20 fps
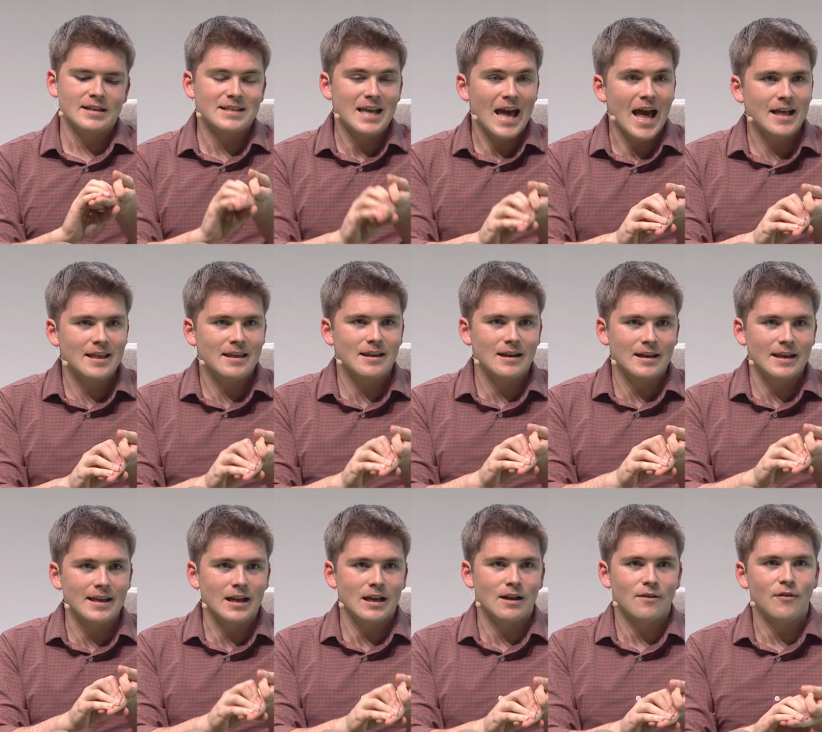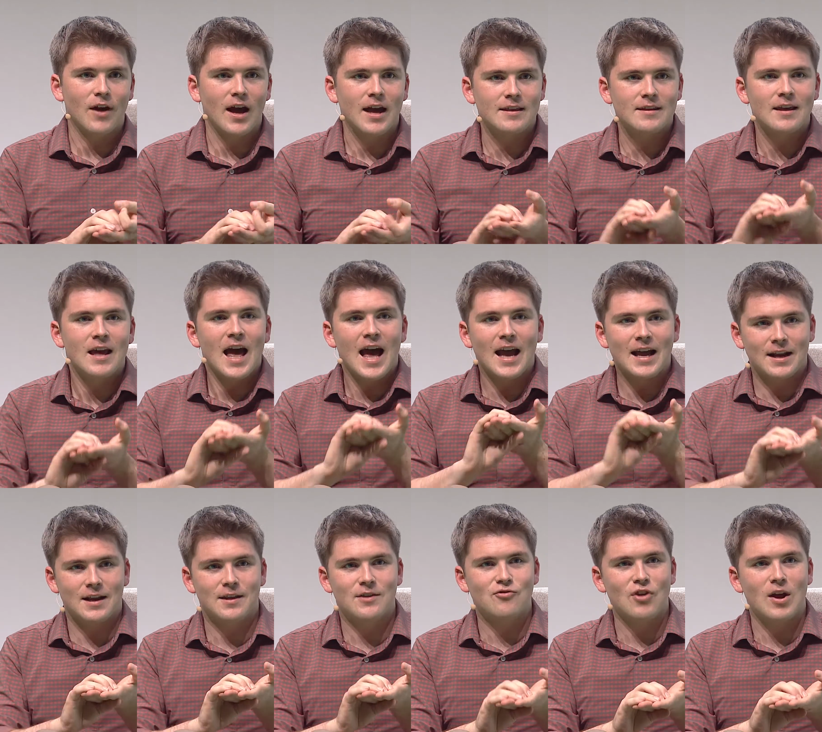tax and legal advice, and
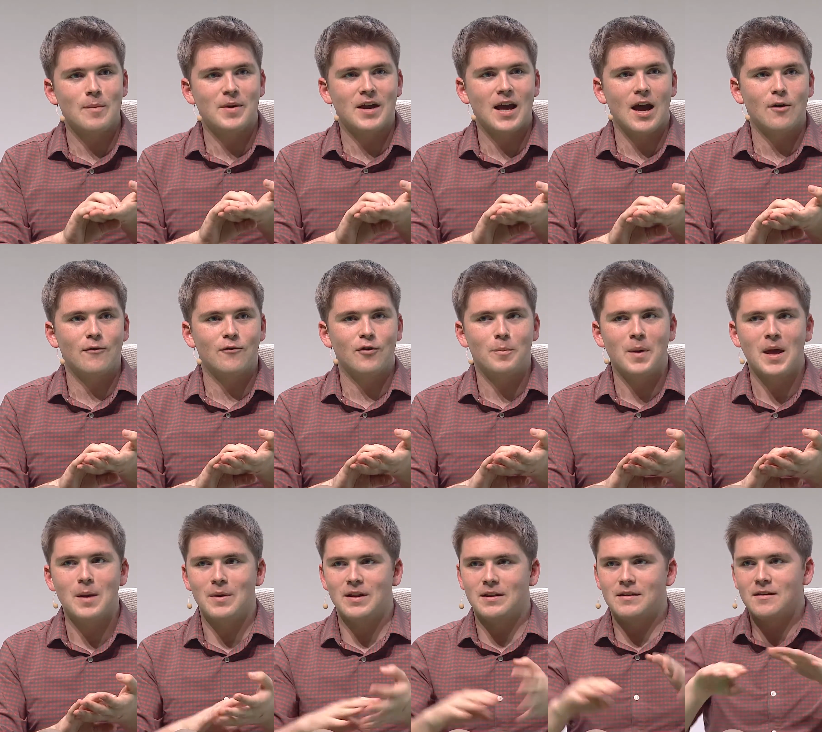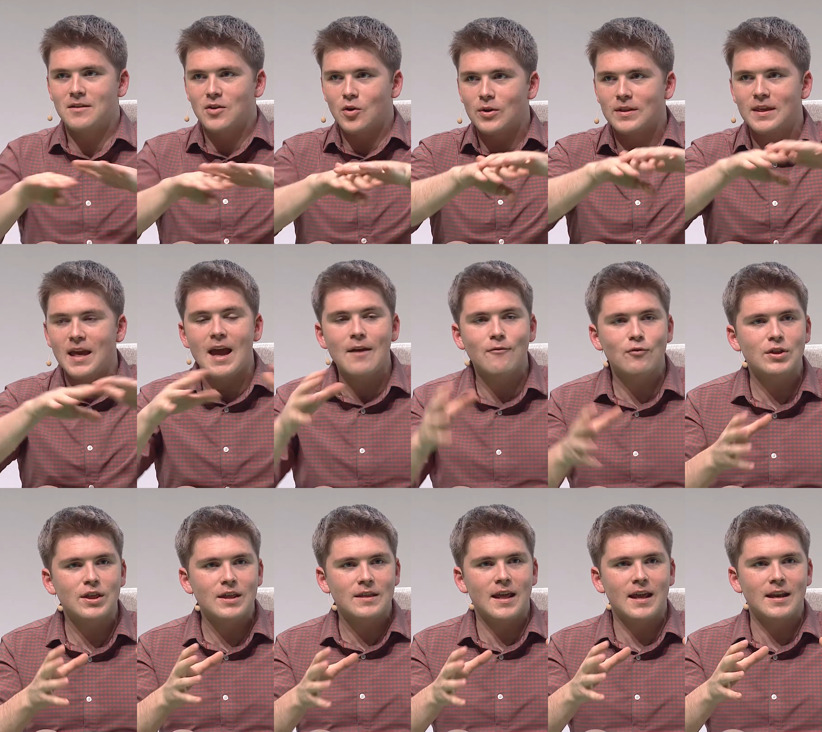get a Stripe account for payments. And so it's
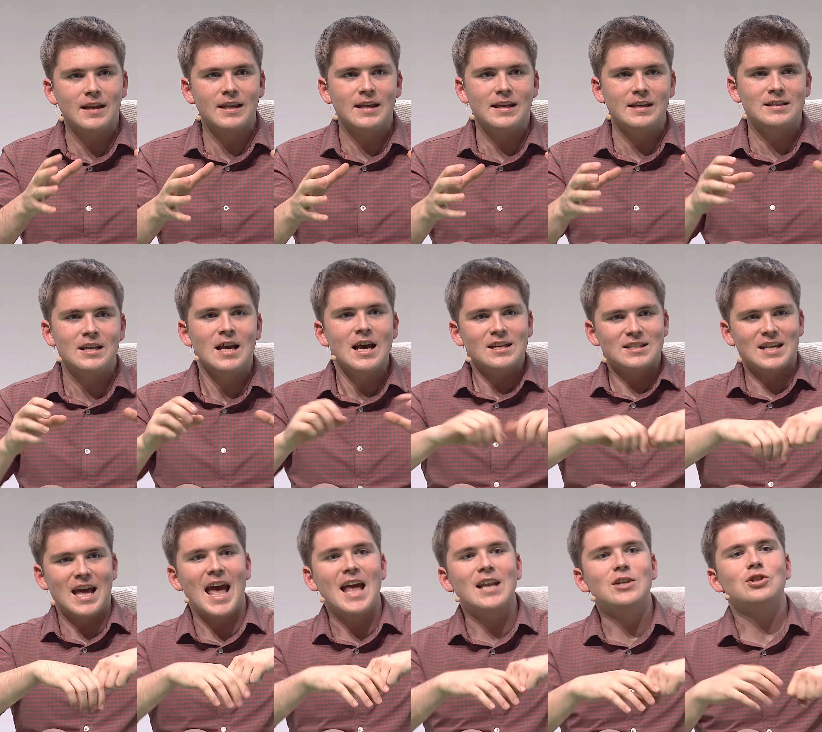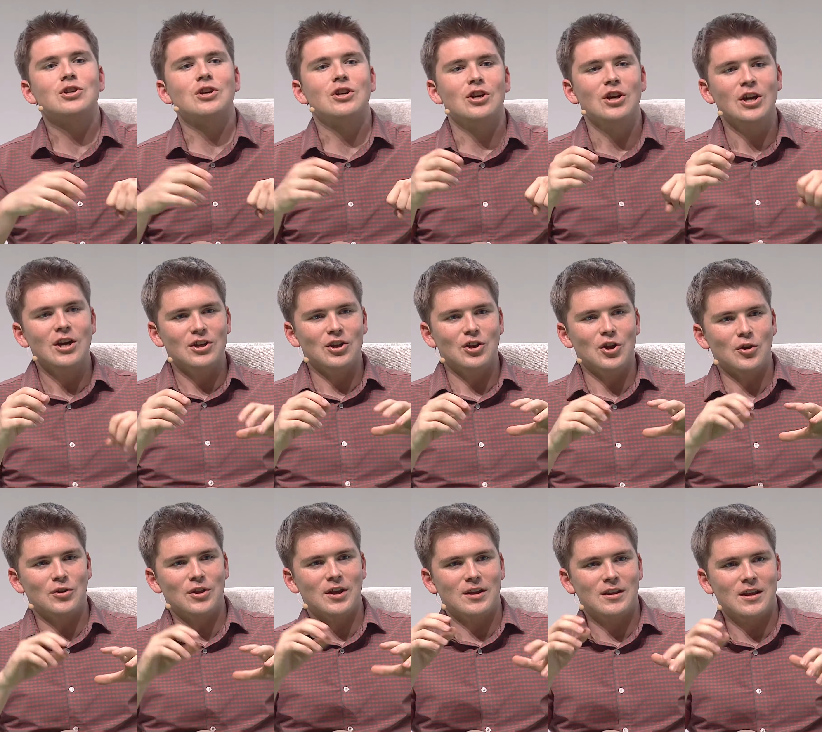everything they need to enter, you
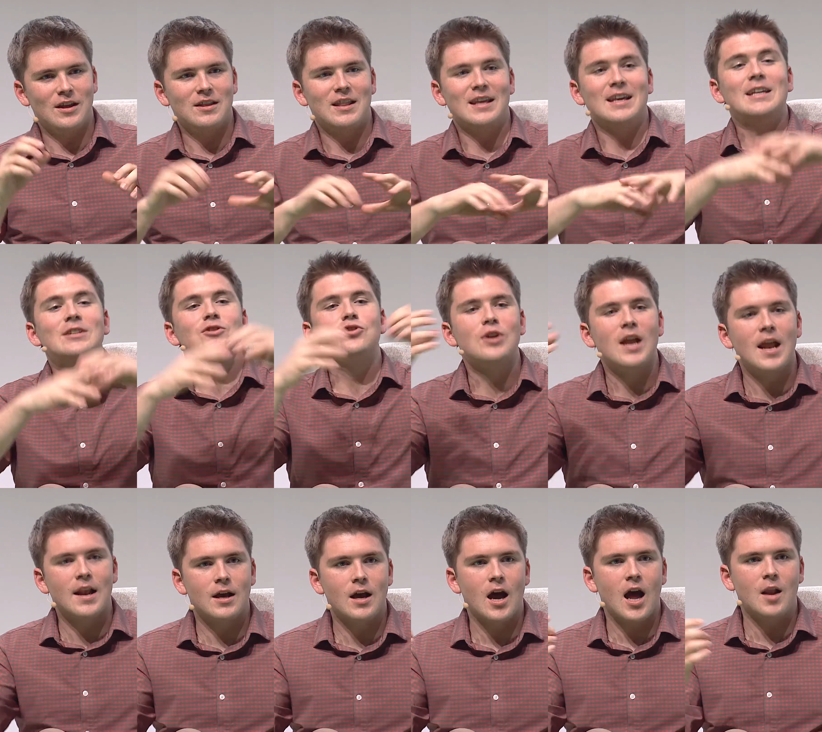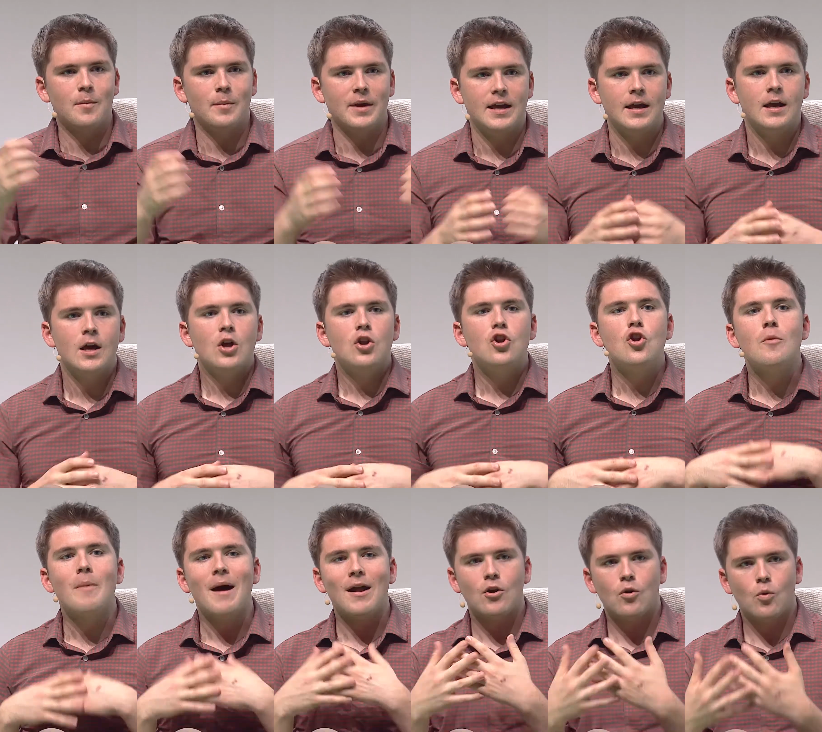know, the internet economy,
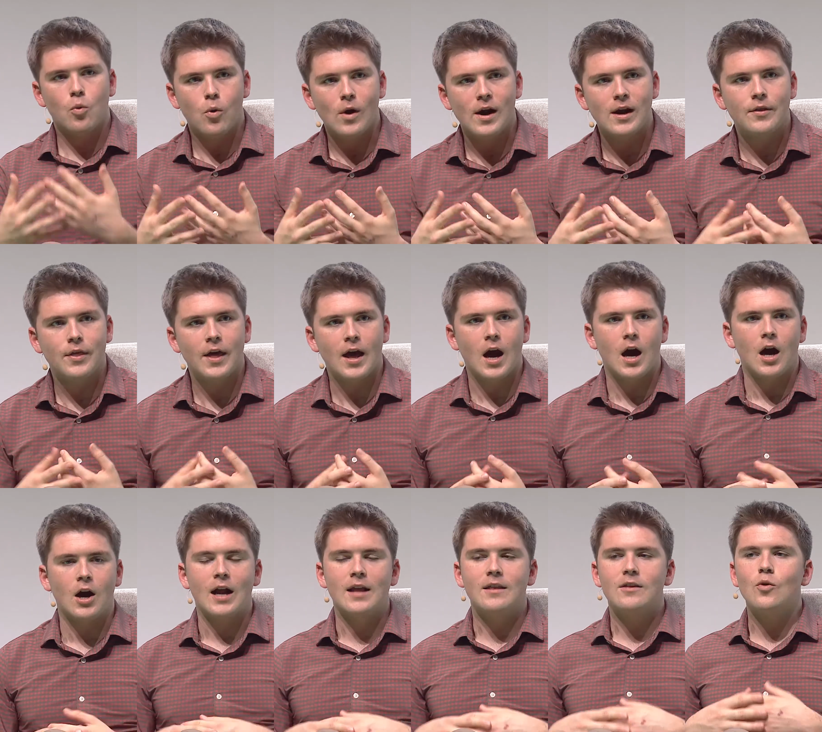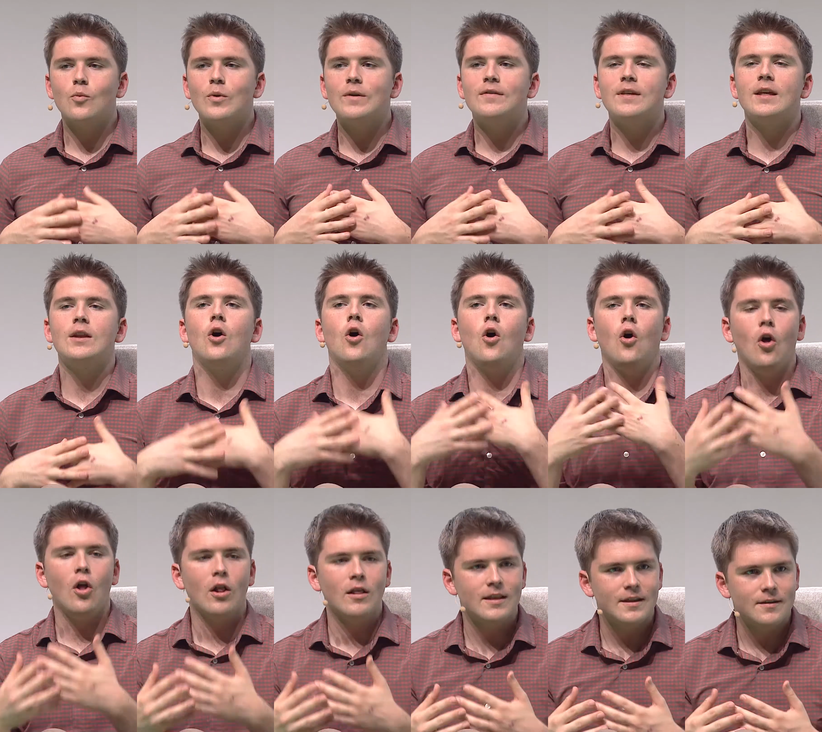no matter where they are. And so we've seen
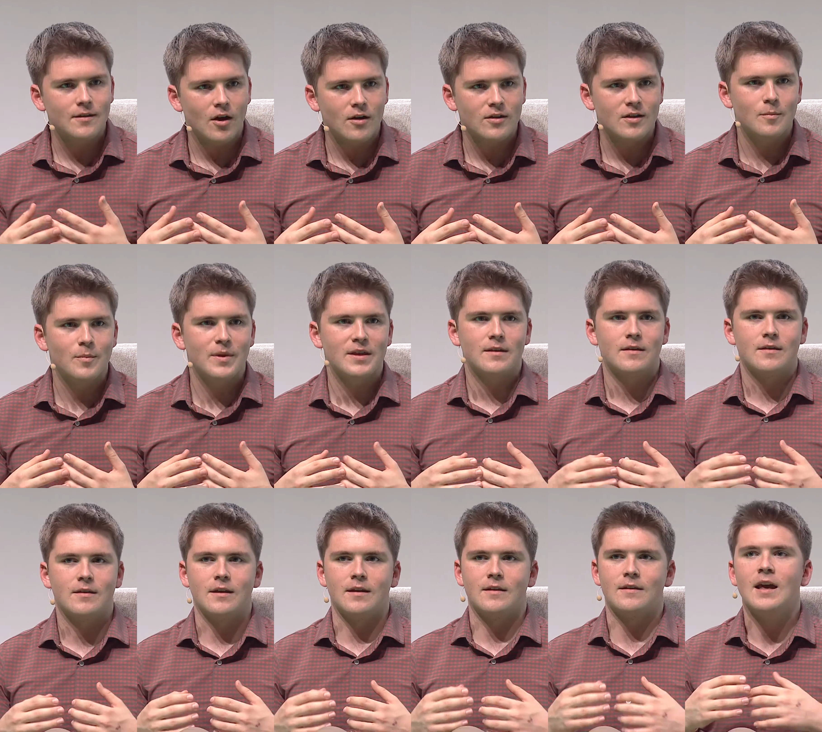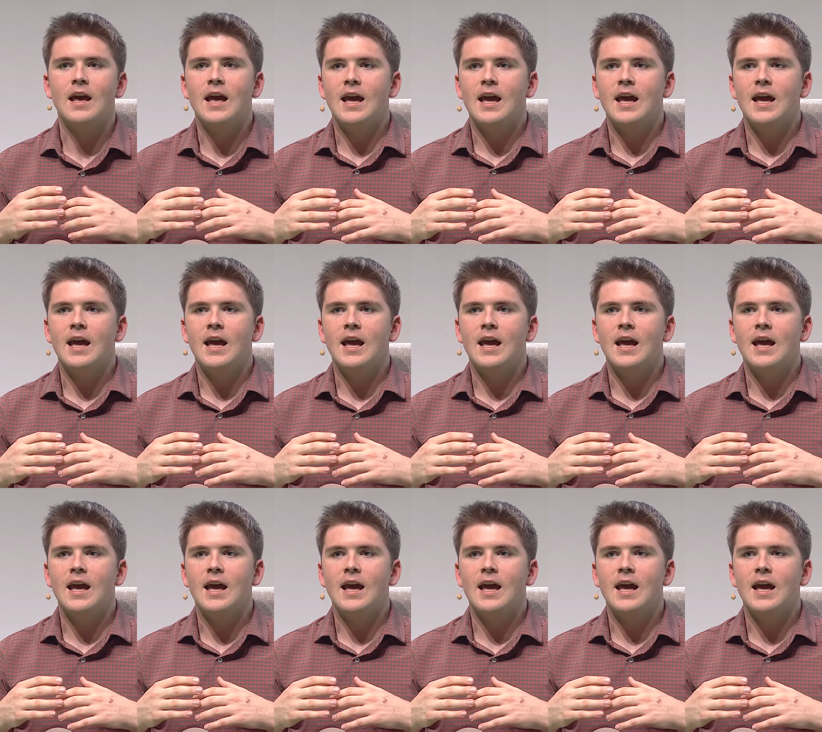all these awesome businesses